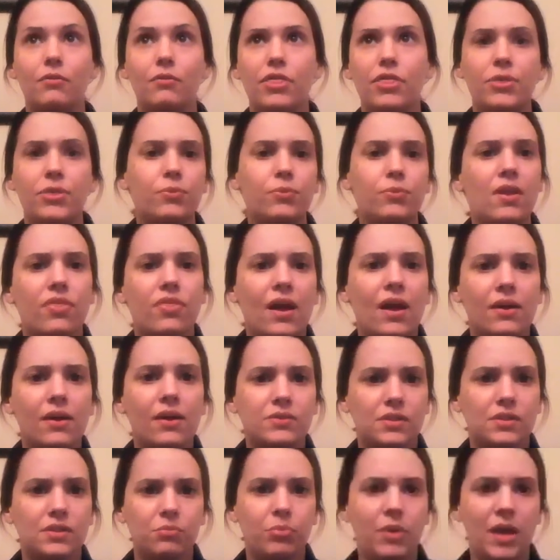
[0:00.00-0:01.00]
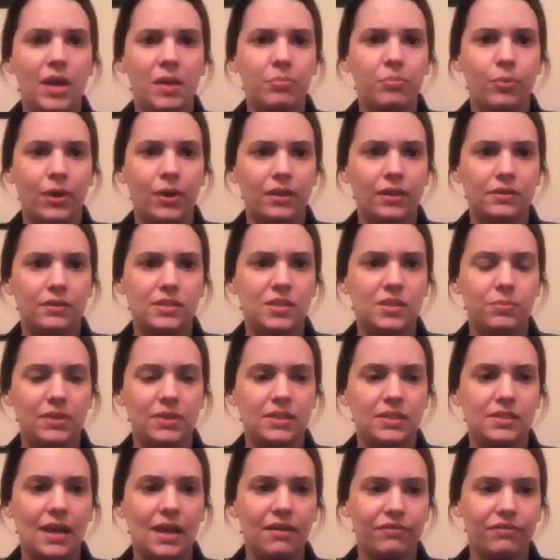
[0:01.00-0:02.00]
3,000 pay points to be
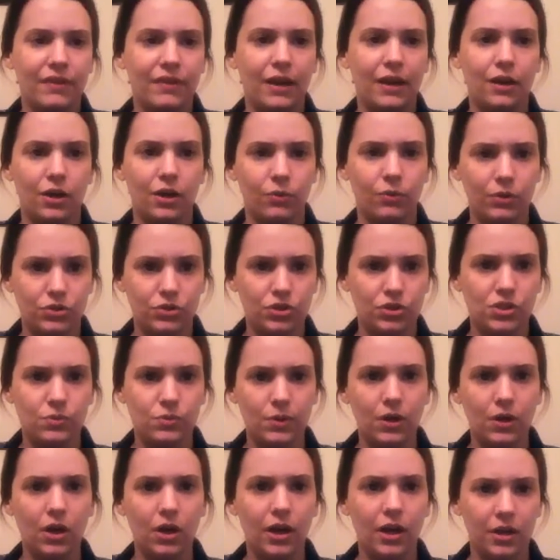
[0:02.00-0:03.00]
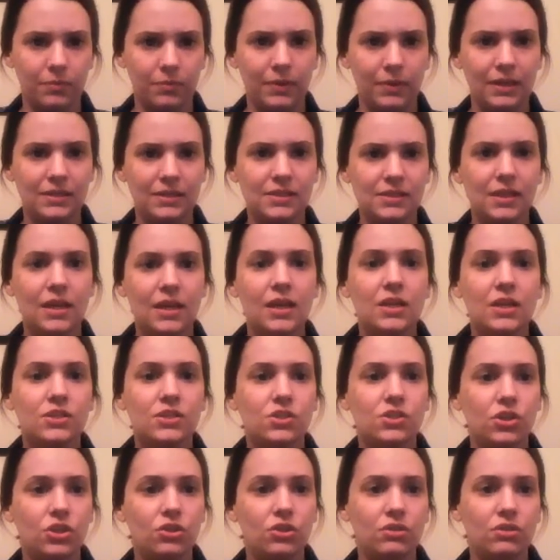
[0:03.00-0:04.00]
Sapphire, which is what Autumn is.
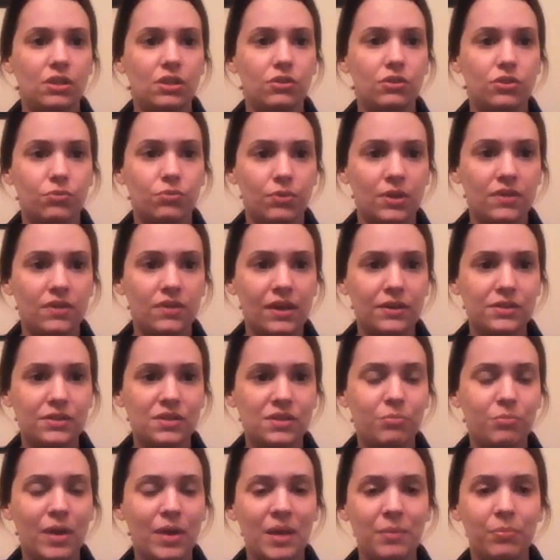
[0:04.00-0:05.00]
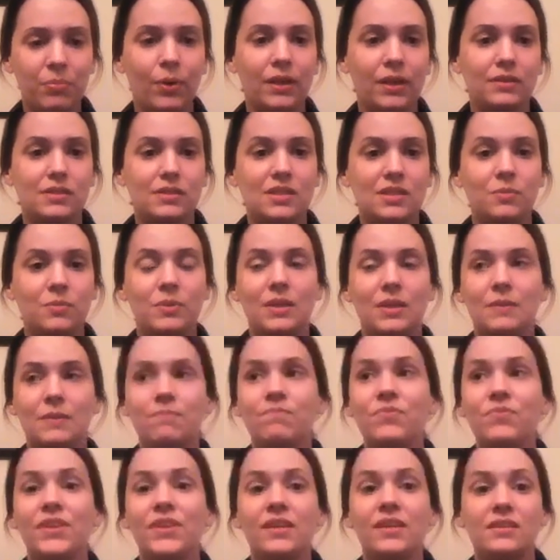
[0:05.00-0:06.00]
So you need 3,000 pay points to be
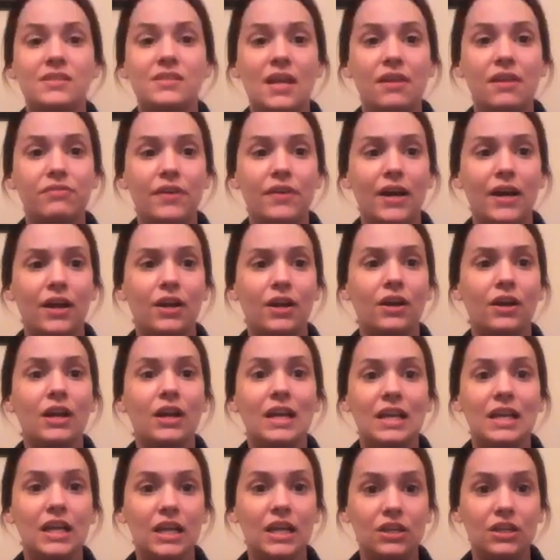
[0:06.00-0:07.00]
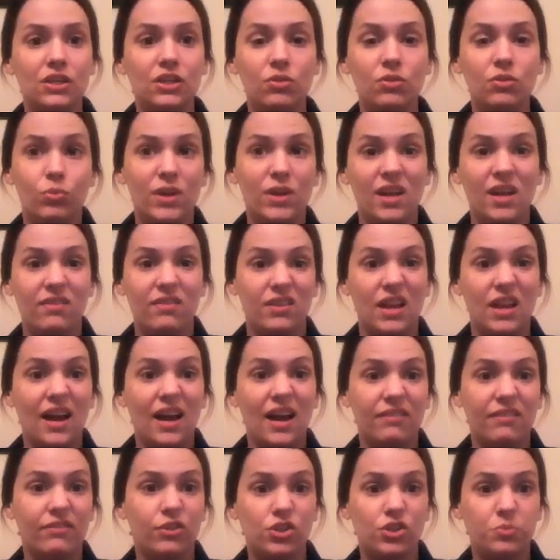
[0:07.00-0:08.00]
Sapphire, and we have
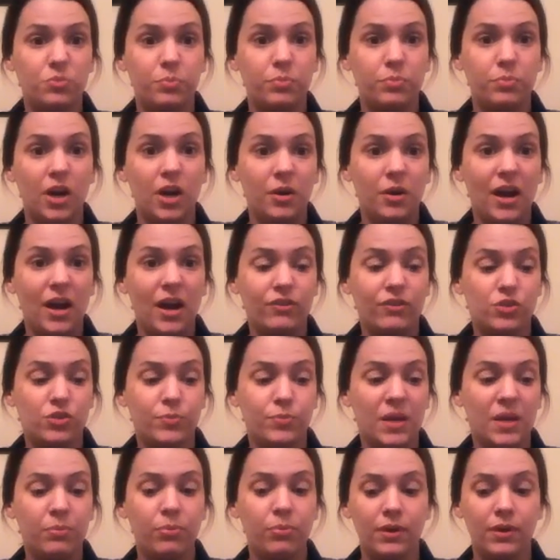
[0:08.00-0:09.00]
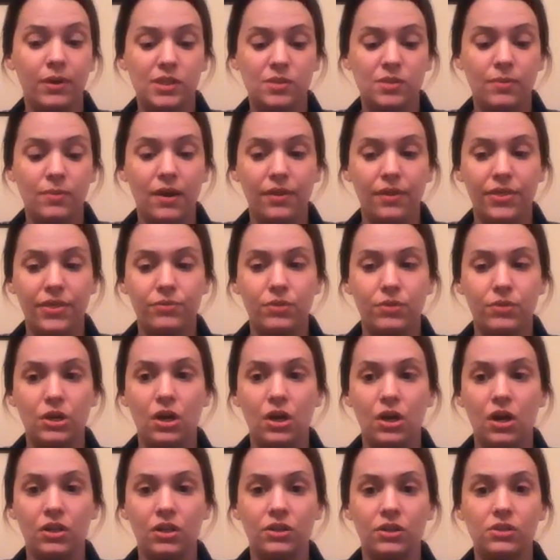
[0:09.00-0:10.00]
our average pay point is about
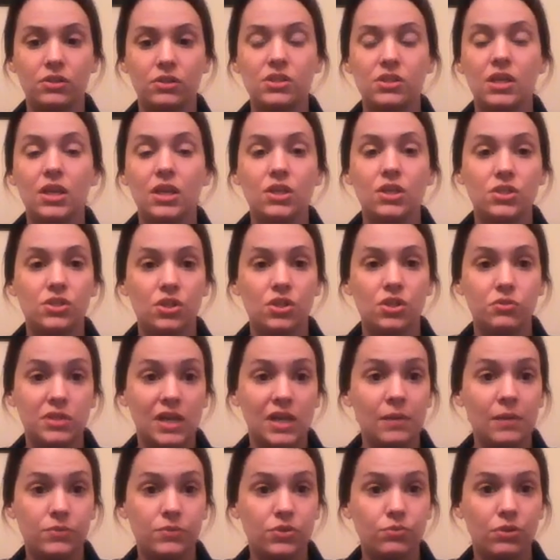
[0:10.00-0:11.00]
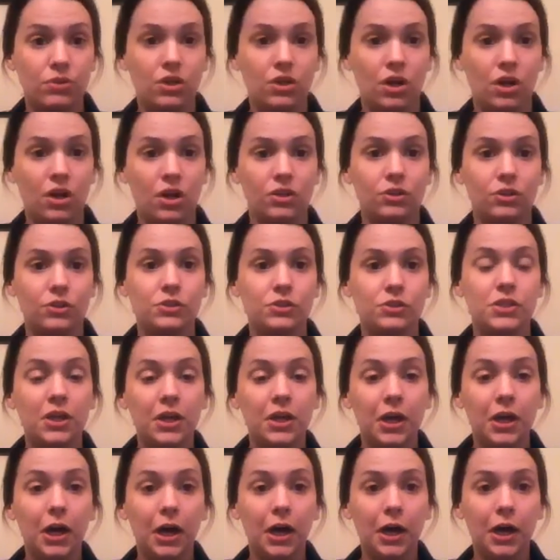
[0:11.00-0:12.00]
$3. So times $3.
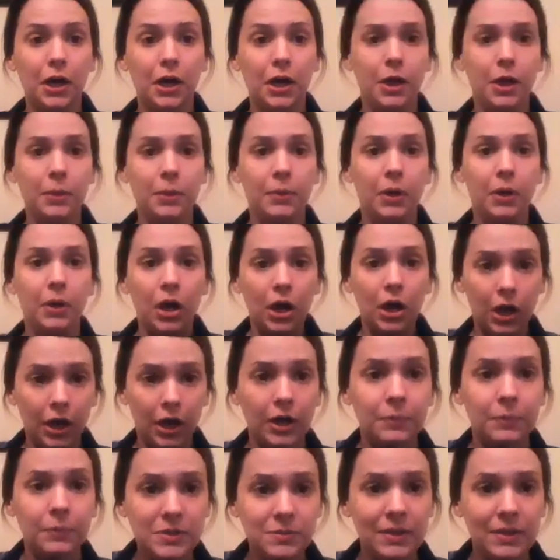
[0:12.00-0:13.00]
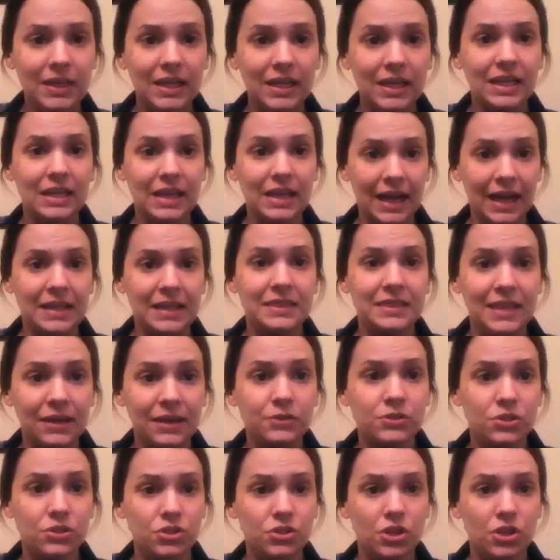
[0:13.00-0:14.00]
Autumn's making
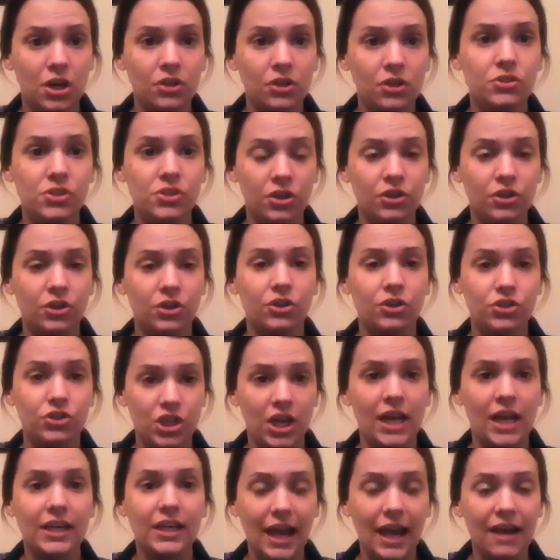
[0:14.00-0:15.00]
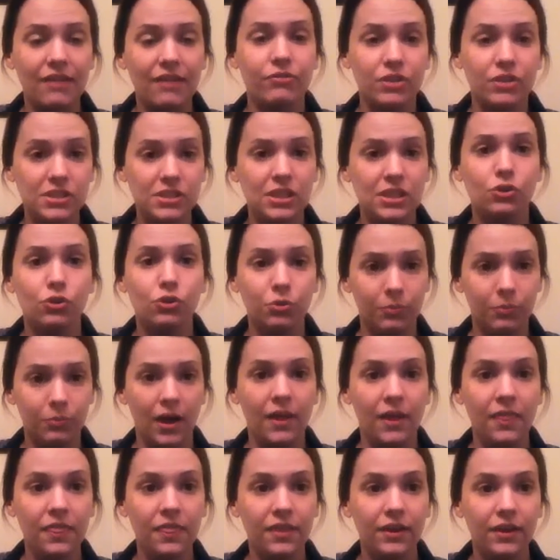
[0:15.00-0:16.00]
$9,000 on her check every single
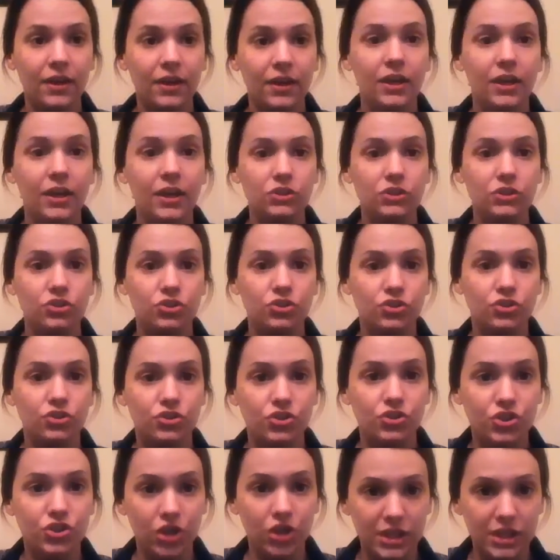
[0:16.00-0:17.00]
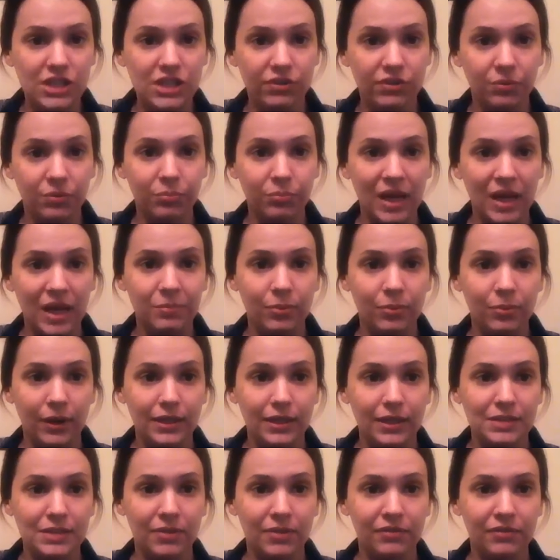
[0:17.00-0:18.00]
month just from pay
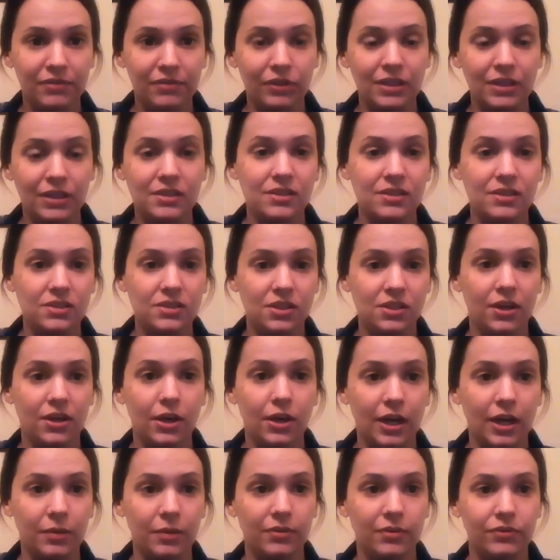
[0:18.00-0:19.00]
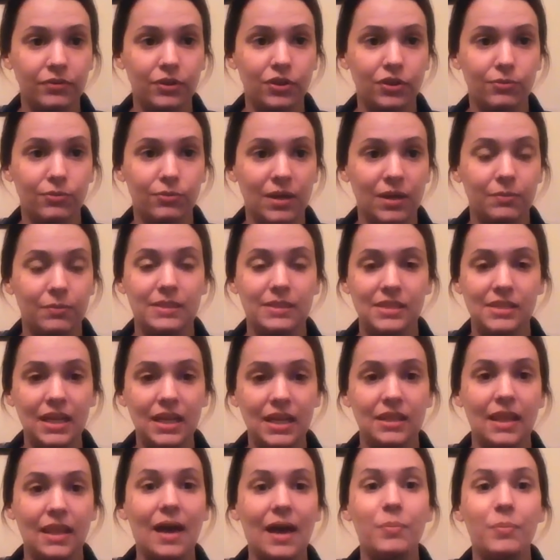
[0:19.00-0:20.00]
points, my friends. Sorry, Autumn, if you don't mind me
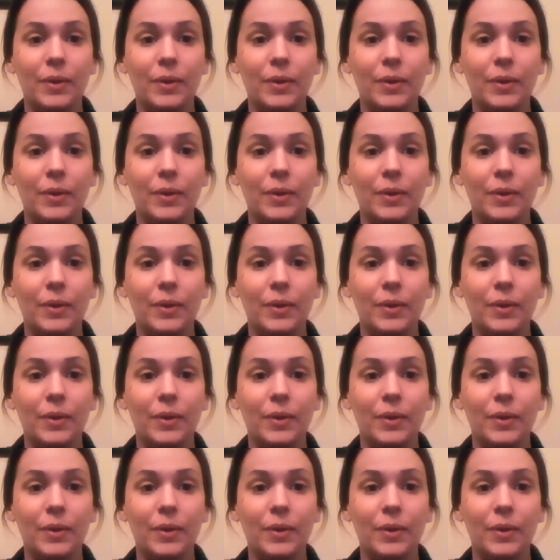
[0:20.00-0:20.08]
saying that,